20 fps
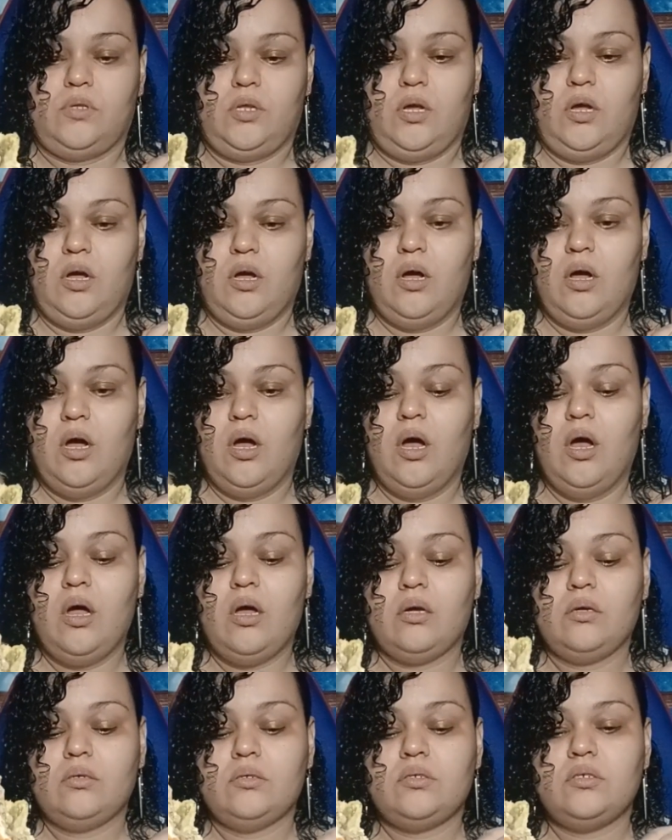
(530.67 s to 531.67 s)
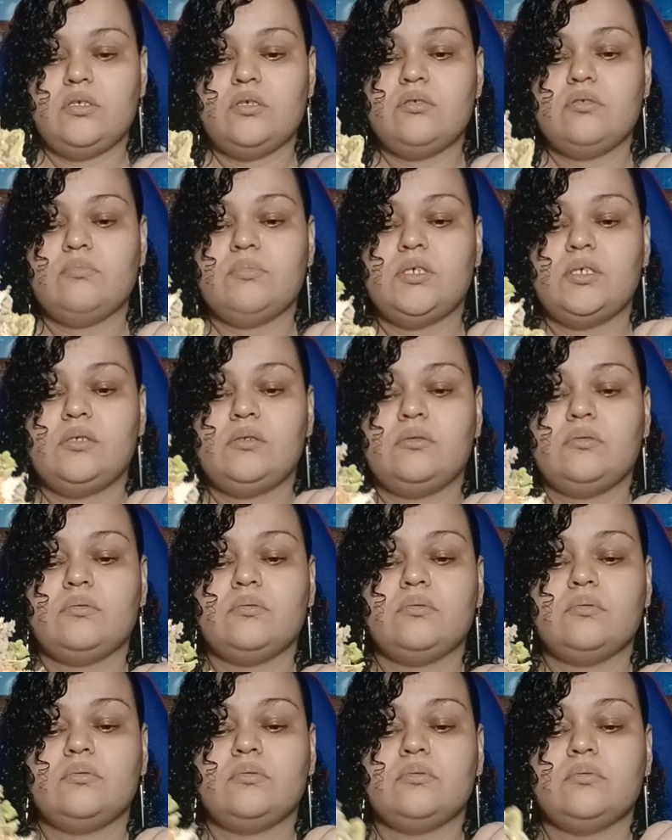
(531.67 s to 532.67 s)
Uh, Excuse me.
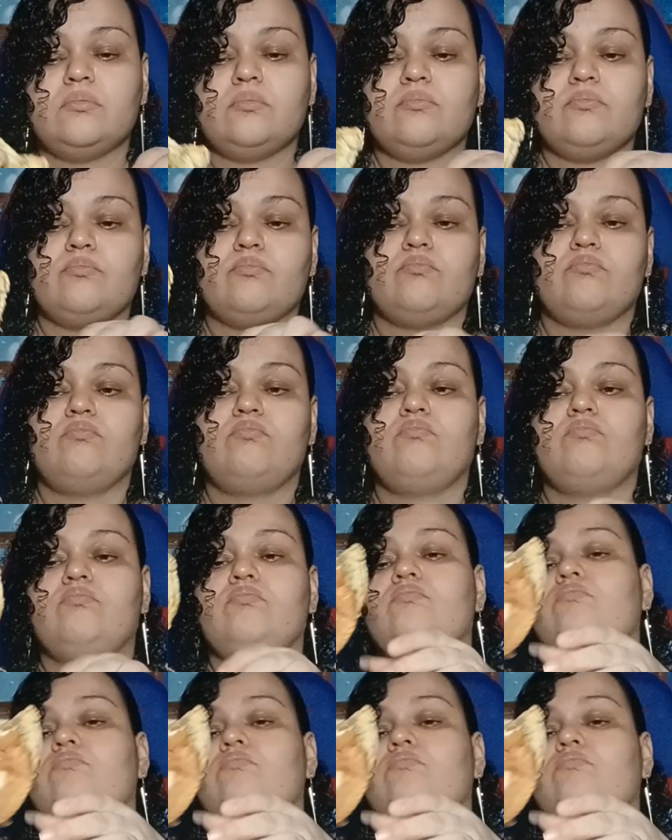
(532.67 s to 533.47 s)
Hmm.